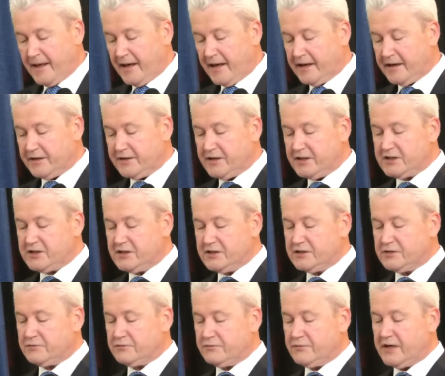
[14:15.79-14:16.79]
In
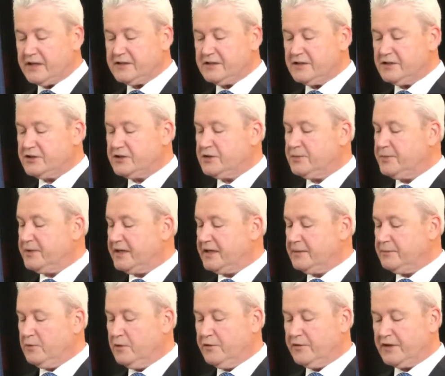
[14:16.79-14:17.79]
addition, residents should
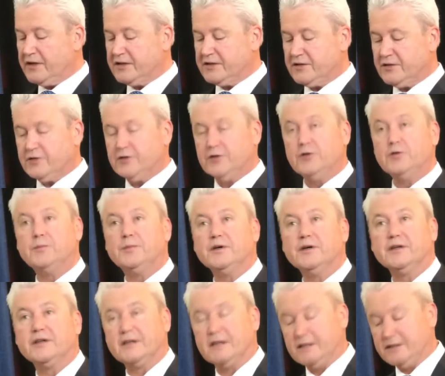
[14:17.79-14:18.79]
begin moving into the new
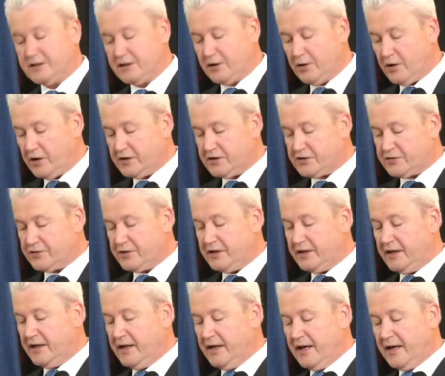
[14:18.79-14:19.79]
building on DeHart
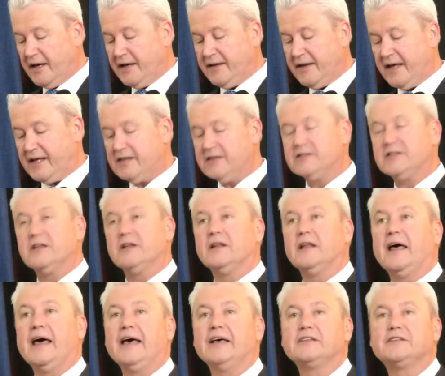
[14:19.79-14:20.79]
Street, and that is the
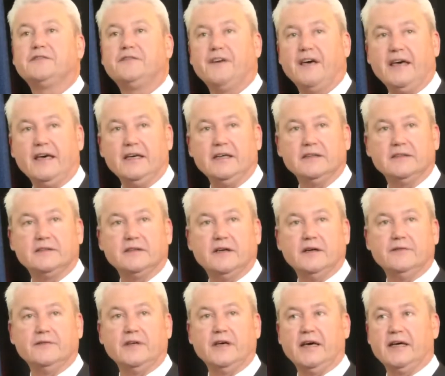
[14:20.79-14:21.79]
last phase
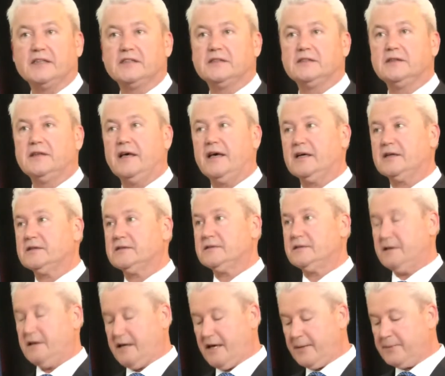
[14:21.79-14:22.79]
of the ex,
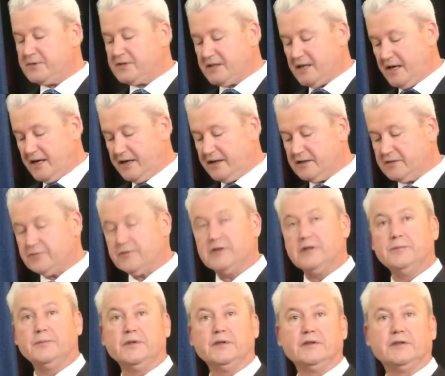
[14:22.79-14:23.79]
ex, Epstein's
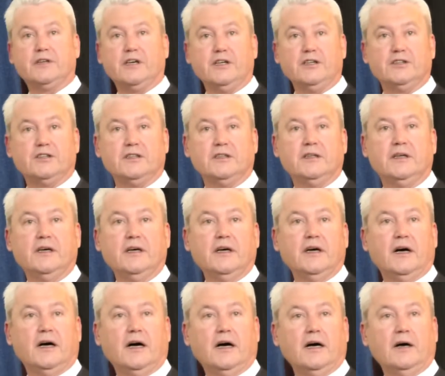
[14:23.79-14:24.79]
rehabilitation
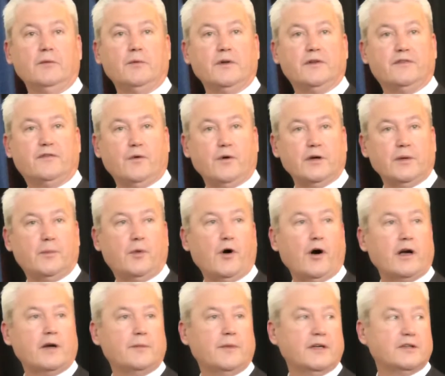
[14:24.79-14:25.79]
Uh, with Forty
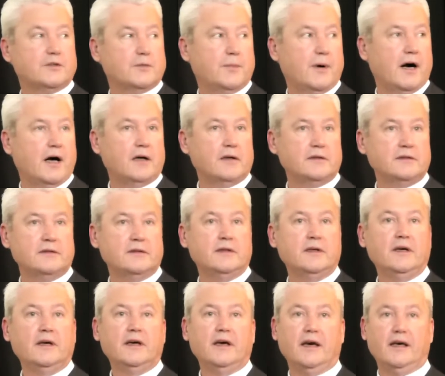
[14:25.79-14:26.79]
Park Metropolitan,
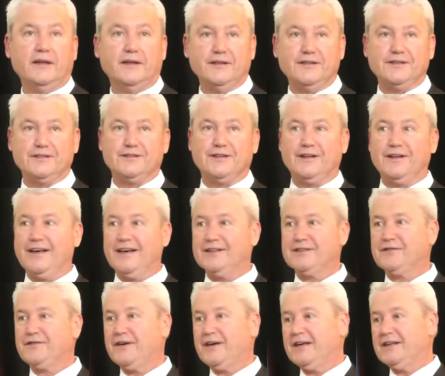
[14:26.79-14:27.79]
and this is the
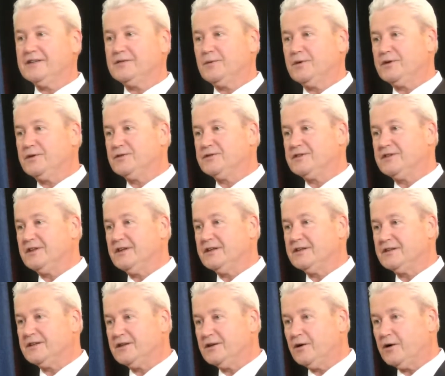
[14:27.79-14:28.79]
last phase what you see on
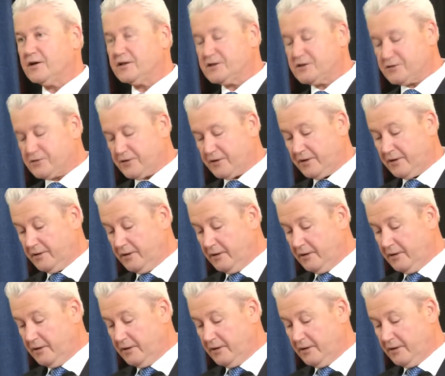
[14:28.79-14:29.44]
DeHart Street,